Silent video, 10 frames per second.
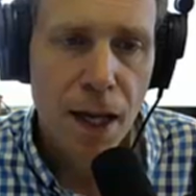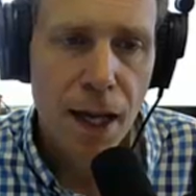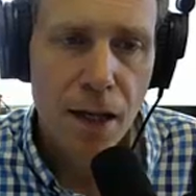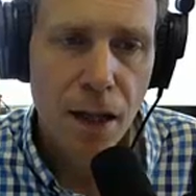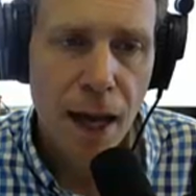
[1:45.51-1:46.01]

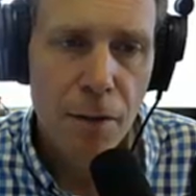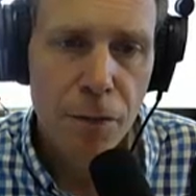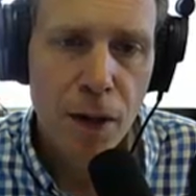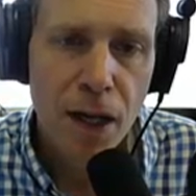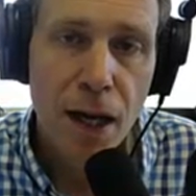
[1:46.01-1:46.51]
and allow
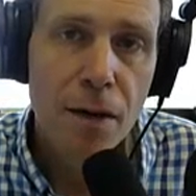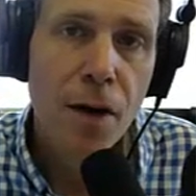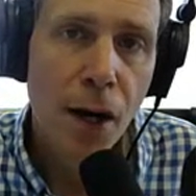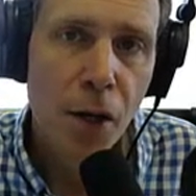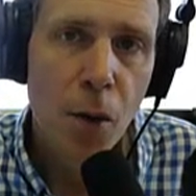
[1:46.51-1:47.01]
for any kind of
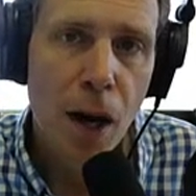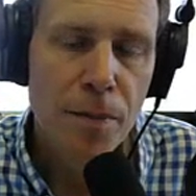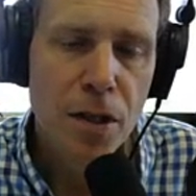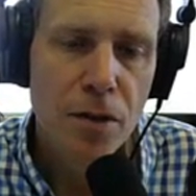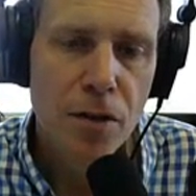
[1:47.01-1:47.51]
audio
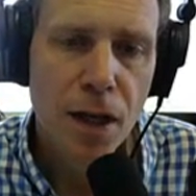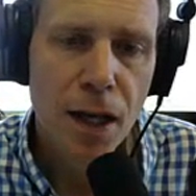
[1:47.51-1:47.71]
options.